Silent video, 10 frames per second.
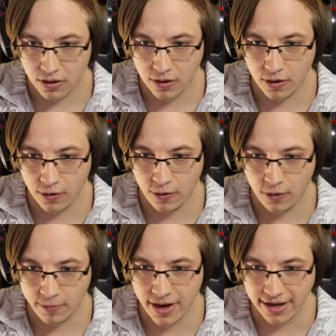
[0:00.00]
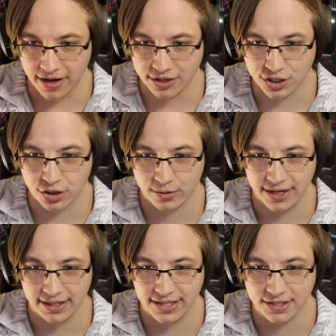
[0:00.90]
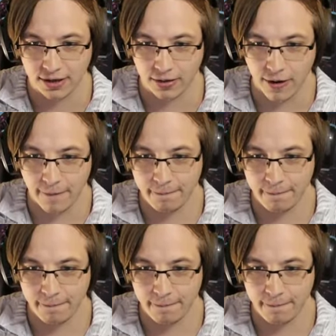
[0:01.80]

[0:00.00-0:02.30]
Oh, my gosh. Three elites in a row.